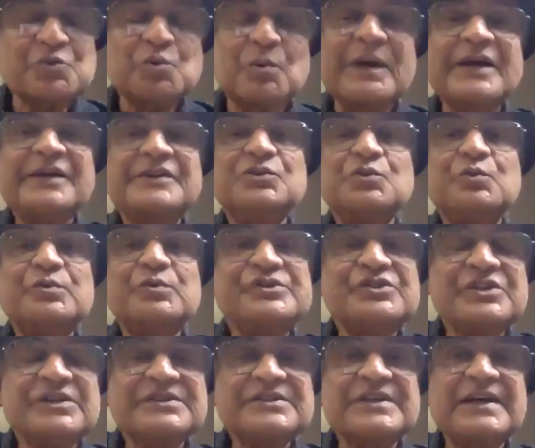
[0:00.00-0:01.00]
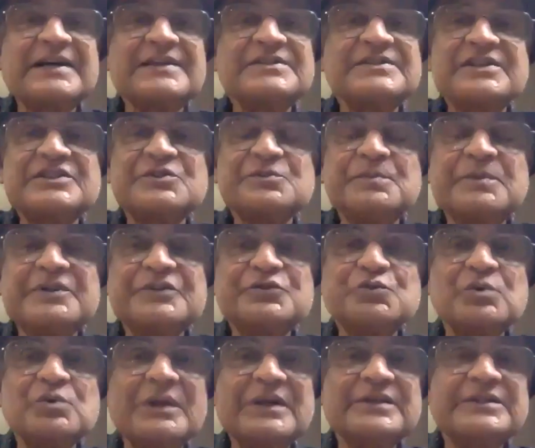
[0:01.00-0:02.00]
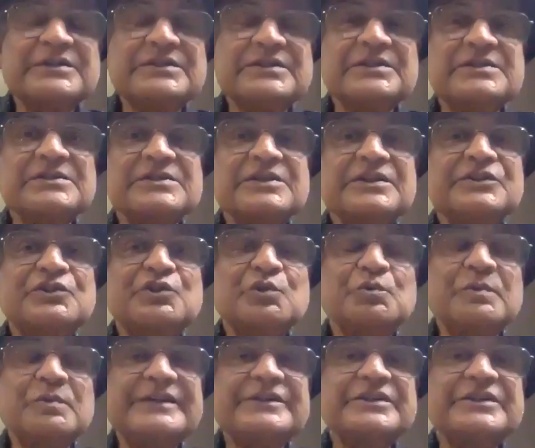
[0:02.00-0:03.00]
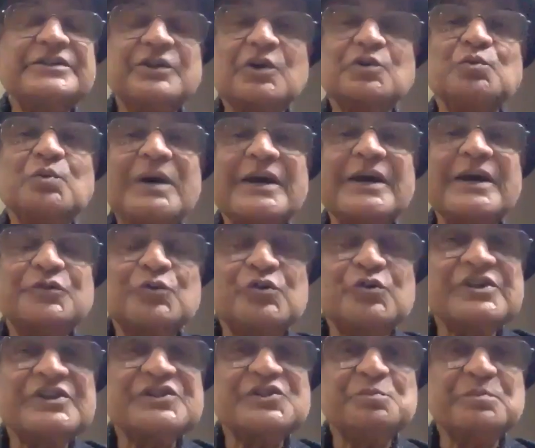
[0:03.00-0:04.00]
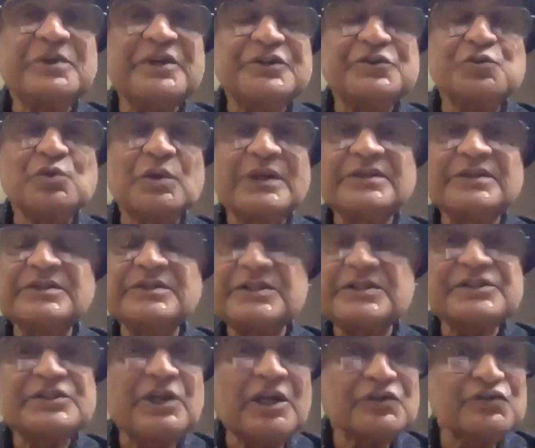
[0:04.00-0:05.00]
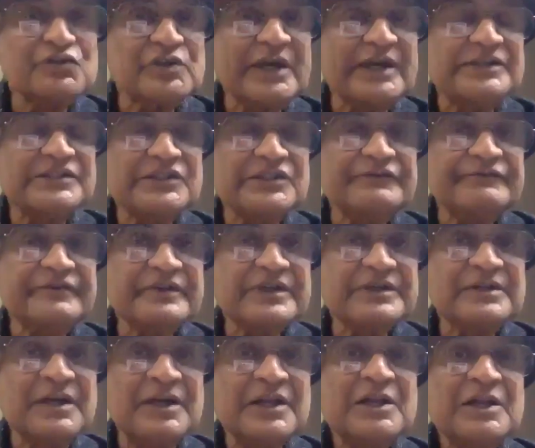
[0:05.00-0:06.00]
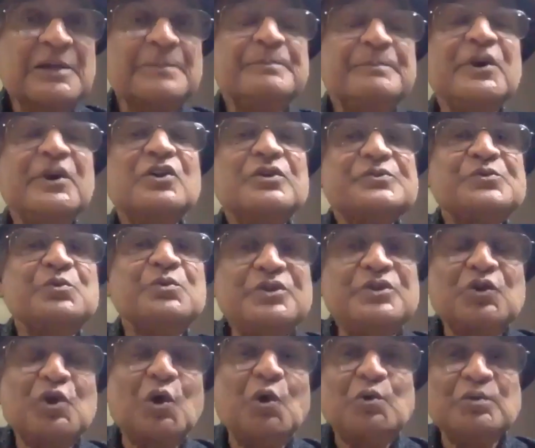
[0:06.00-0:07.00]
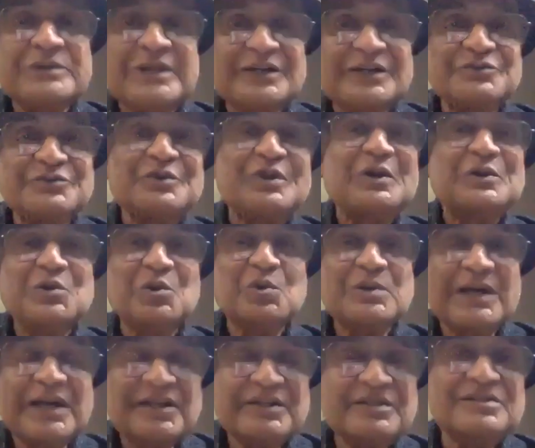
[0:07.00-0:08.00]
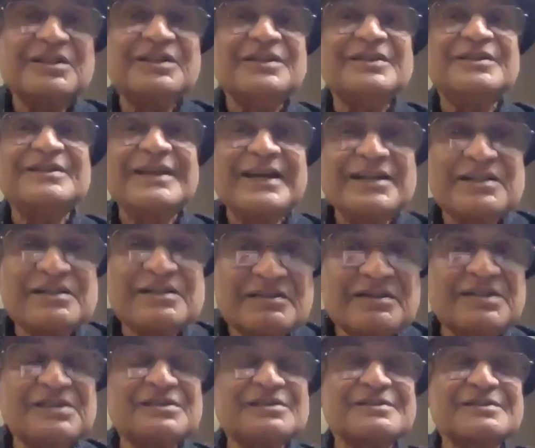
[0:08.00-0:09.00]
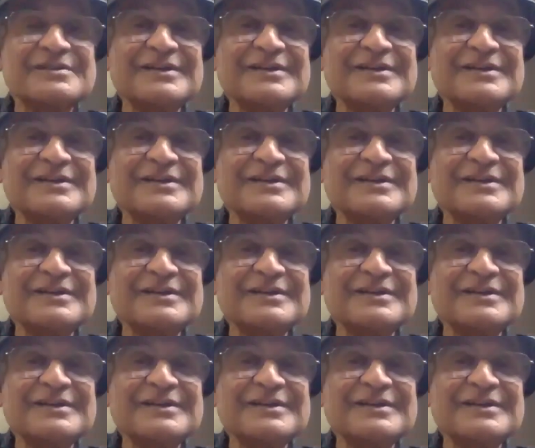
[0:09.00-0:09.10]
So why do we say science and spirituality is integrated, or why do we say spirituality is now scientific? Because we know that non-locality exists.